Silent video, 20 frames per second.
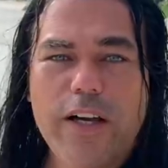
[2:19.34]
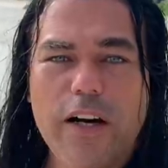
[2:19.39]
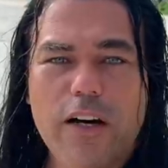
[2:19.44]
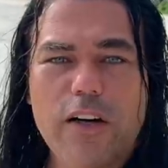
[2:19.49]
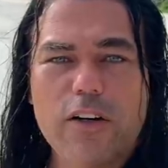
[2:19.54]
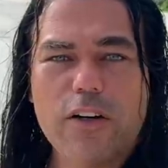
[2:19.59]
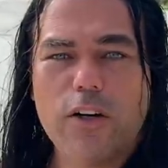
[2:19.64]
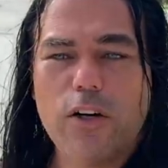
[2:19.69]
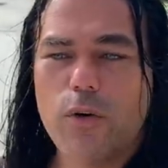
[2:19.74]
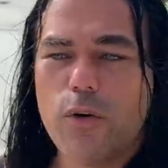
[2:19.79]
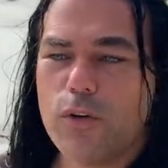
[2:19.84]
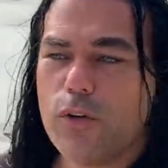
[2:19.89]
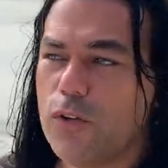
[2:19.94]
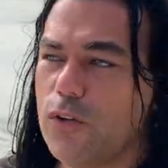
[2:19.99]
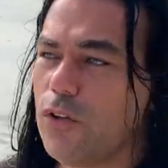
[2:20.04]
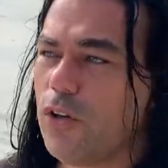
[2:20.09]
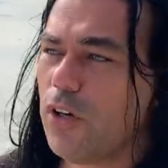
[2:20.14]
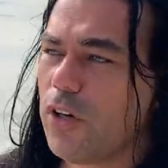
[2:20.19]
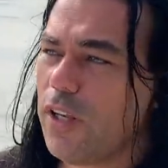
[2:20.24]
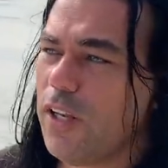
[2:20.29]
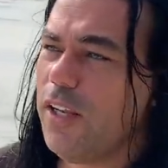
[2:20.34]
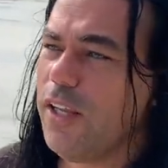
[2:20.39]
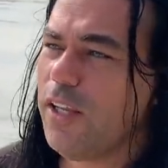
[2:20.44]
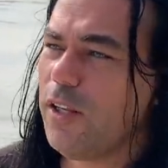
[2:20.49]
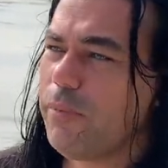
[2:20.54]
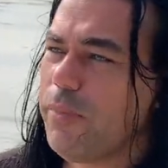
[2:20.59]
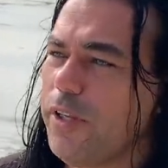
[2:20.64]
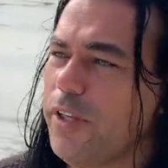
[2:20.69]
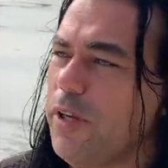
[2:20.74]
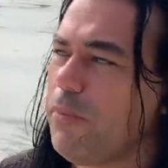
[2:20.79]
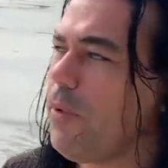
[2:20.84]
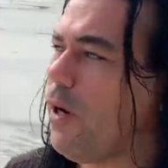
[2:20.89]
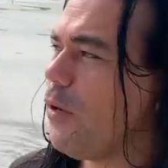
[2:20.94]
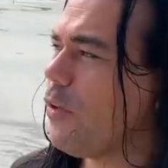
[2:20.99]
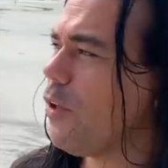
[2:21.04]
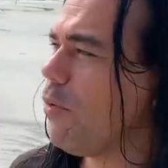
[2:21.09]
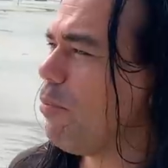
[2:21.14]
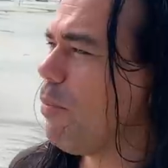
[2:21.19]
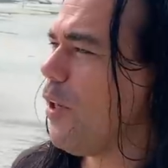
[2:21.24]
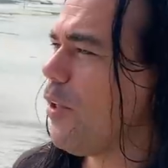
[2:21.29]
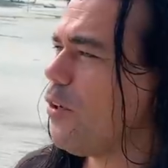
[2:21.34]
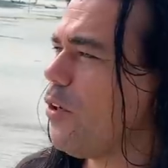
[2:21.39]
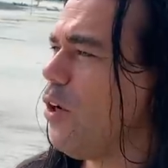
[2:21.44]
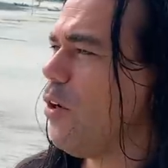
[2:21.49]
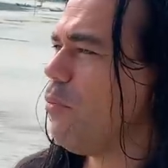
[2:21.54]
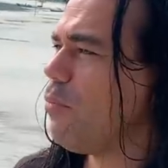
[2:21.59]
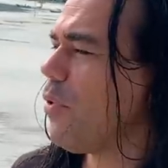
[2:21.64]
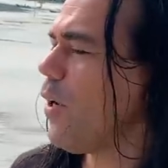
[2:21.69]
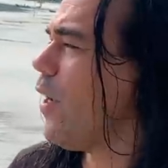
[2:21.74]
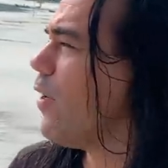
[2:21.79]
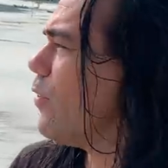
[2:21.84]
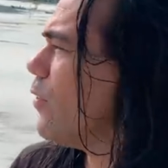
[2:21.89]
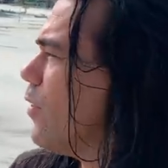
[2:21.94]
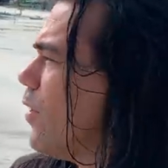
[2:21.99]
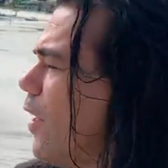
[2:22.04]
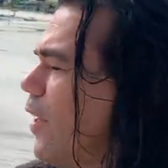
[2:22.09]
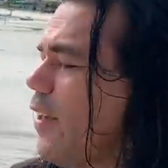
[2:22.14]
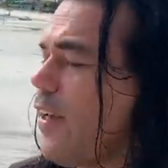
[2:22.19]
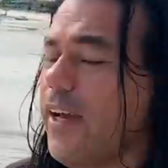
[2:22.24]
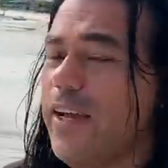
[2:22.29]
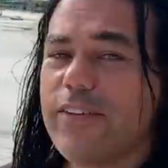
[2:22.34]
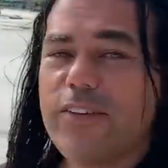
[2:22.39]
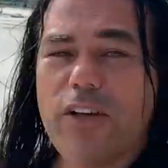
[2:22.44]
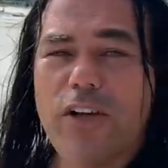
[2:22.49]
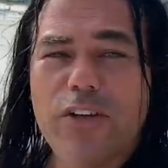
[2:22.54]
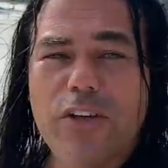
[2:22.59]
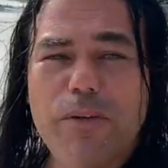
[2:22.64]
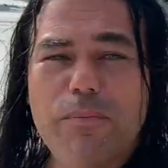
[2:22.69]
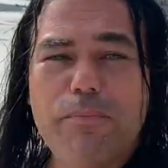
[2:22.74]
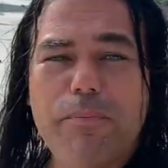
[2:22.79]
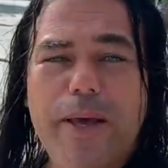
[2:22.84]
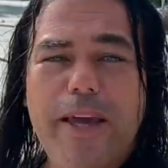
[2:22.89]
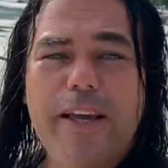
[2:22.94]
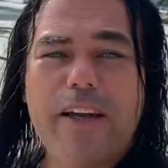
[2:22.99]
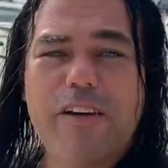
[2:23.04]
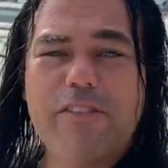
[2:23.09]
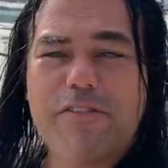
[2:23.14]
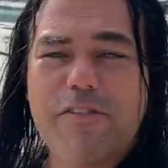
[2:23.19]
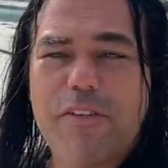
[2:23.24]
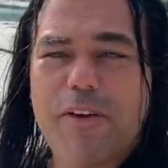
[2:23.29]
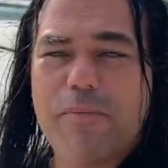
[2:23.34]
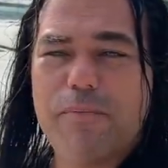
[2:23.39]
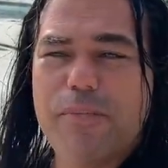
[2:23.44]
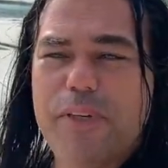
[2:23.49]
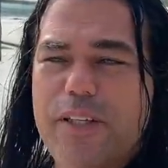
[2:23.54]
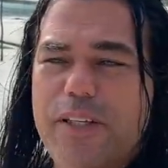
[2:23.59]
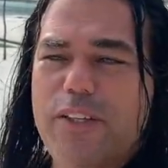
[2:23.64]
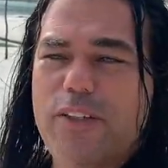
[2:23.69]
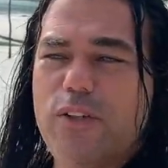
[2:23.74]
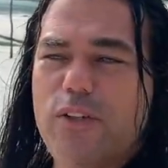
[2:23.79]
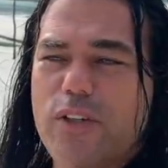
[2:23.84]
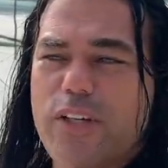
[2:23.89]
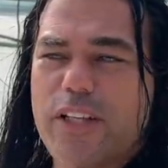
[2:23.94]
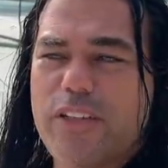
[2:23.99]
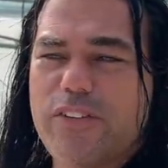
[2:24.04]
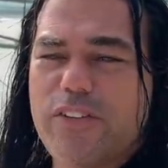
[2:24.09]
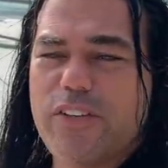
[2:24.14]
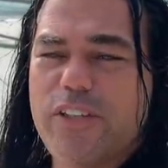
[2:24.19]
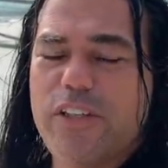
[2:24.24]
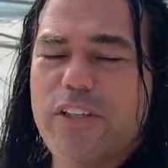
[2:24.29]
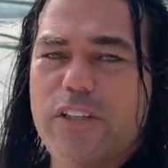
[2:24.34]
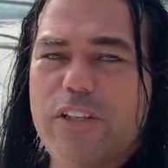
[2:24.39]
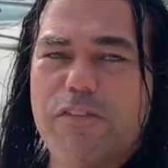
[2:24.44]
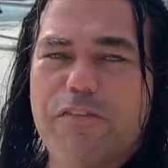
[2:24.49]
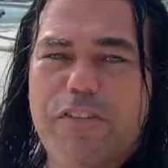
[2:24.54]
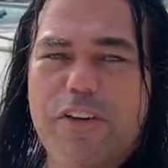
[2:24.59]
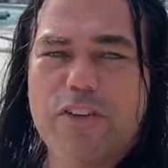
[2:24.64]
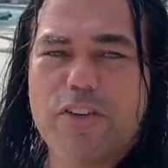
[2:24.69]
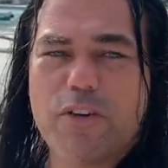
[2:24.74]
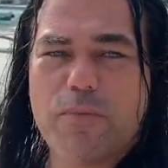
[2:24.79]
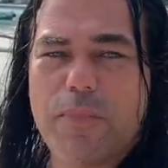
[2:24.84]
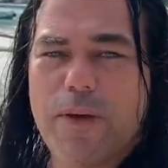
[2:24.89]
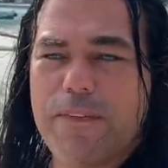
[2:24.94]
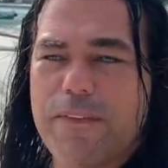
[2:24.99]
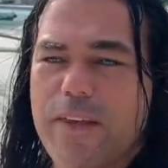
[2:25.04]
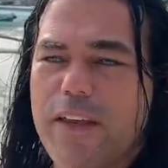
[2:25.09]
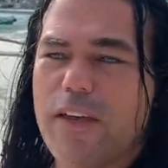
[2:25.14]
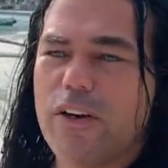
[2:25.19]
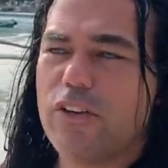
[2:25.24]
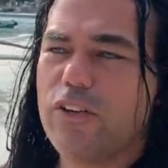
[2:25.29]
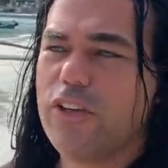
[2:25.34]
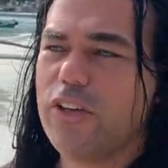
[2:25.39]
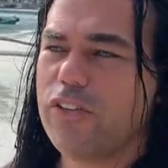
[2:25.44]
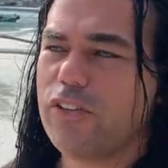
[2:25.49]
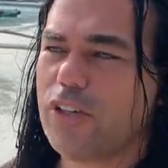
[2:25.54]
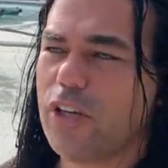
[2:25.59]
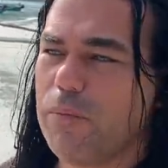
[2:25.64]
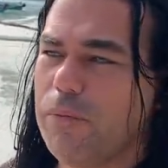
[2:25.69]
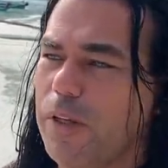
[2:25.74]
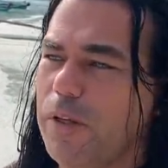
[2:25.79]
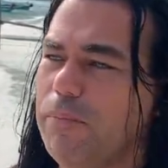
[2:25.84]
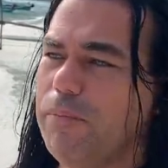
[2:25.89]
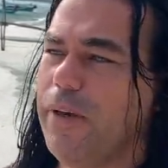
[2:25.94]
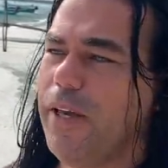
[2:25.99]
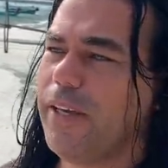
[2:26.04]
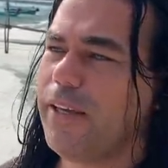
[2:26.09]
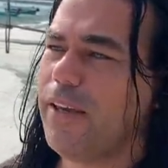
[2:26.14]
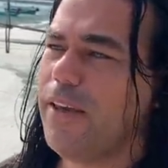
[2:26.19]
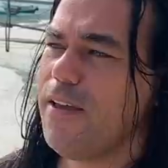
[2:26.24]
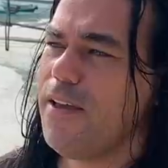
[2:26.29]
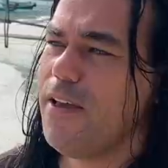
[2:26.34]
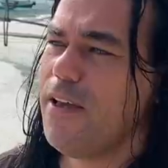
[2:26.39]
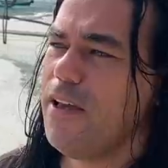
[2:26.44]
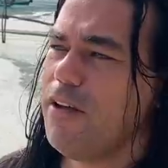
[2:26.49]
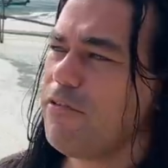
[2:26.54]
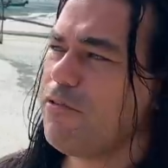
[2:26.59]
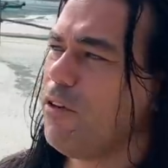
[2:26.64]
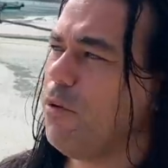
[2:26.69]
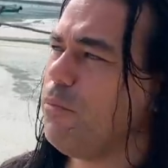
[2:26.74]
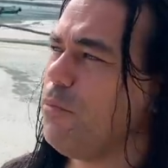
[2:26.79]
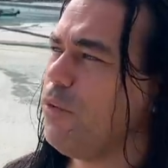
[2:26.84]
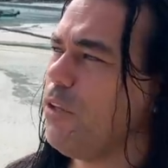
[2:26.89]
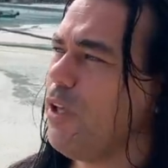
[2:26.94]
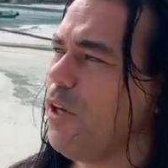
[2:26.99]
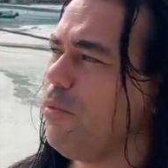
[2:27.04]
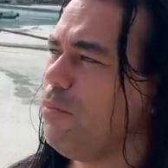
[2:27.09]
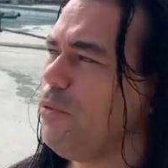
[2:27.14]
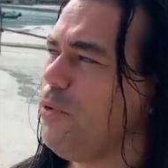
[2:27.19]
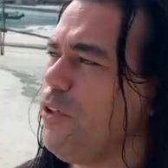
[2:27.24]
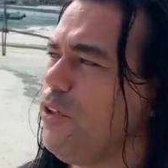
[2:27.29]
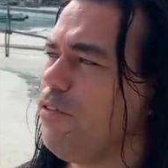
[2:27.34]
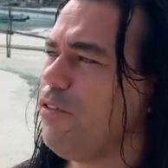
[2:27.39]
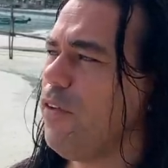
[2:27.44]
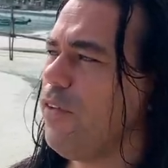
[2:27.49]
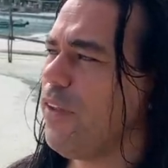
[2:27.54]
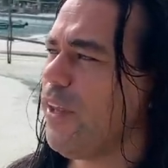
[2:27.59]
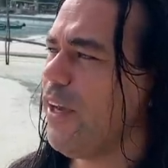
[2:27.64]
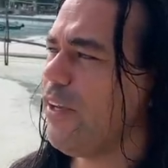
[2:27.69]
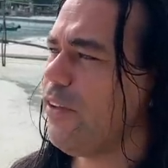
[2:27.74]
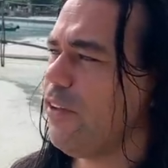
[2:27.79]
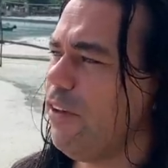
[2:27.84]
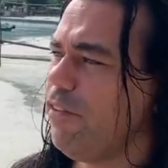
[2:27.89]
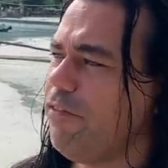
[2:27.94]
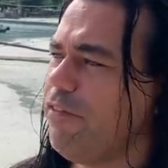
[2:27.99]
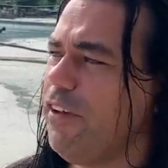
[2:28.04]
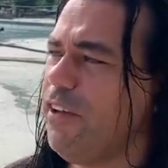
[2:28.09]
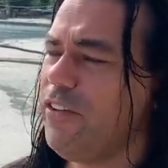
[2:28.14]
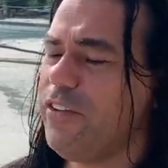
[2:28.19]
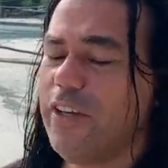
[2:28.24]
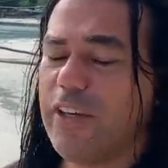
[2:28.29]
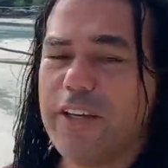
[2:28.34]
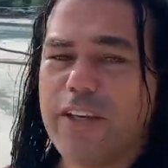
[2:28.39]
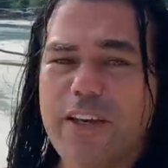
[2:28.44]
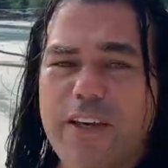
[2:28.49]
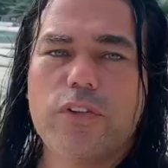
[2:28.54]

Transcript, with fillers: are going to talk a little bit about the Bitcoin price today, guys. On the back of me you can see the fishermen. They are just coming back from their beautiful night of fishing.